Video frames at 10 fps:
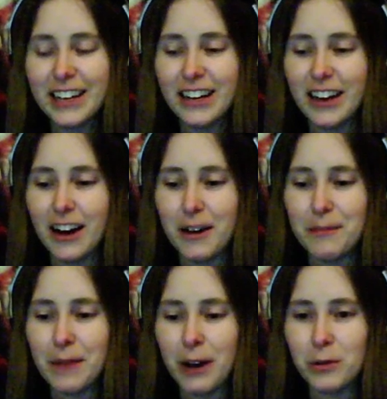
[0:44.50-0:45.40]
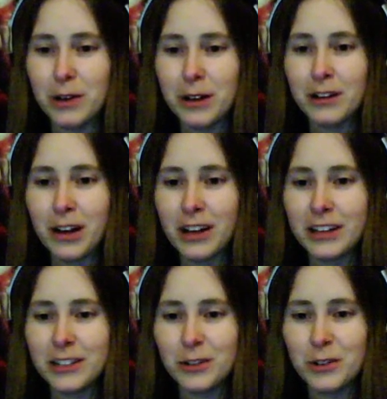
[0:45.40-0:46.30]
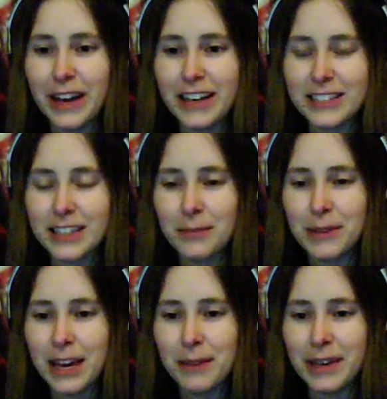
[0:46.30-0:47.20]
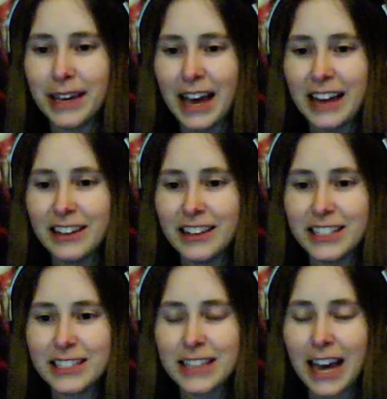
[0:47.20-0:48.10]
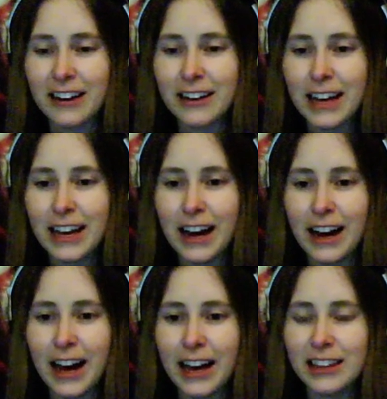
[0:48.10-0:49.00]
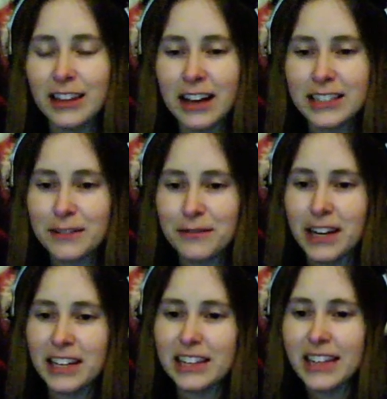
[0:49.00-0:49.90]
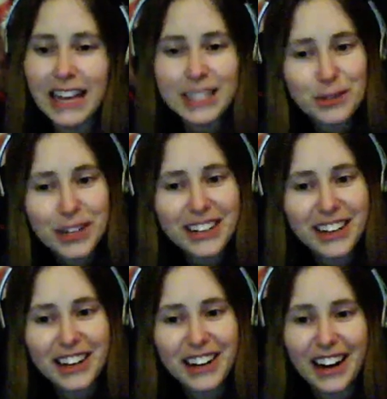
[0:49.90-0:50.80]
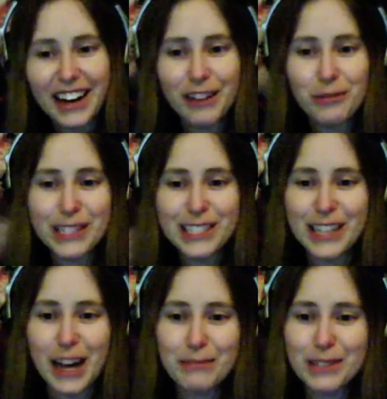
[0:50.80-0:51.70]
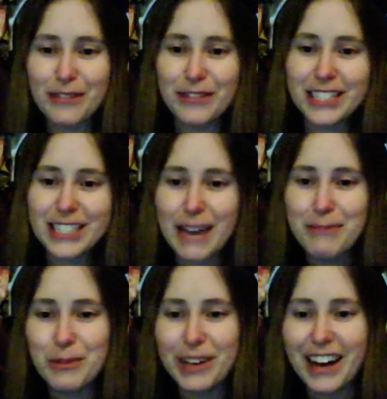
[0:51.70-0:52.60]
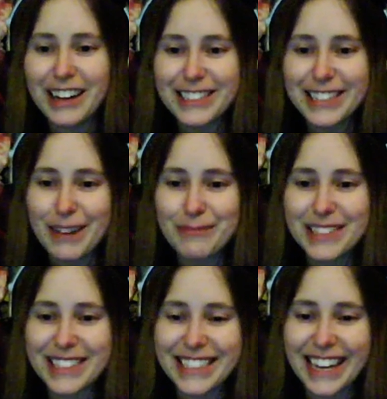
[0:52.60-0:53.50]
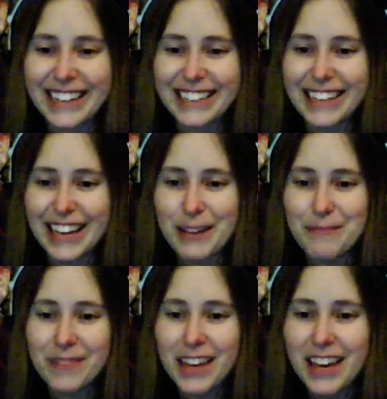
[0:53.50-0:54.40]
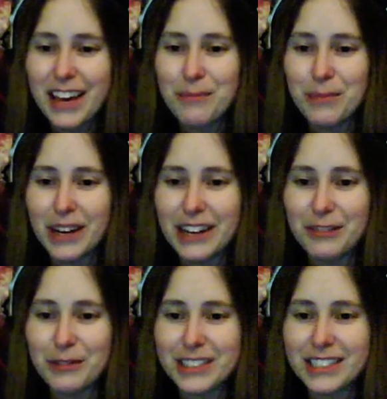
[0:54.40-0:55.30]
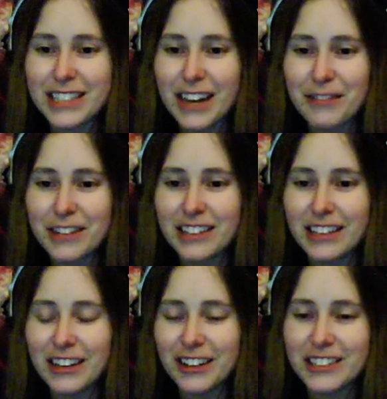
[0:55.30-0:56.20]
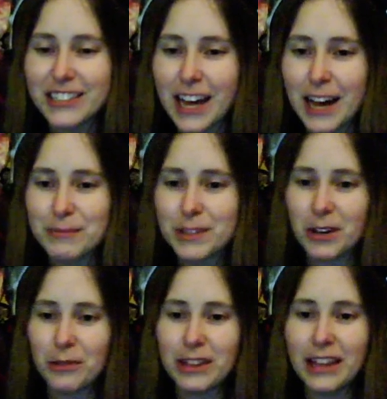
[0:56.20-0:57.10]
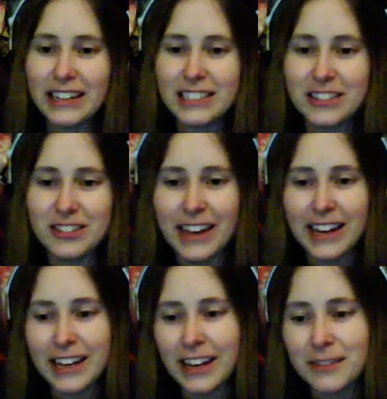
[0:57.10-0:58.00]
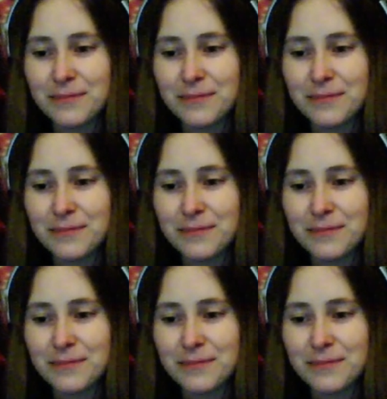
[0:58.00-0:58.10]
Um, I will do a sub game again this Saturday. I had lots of fun at the last one. Uh, we stomped the first time and we got stomped the second game, but it was definitely a good time, so I would like to do that again.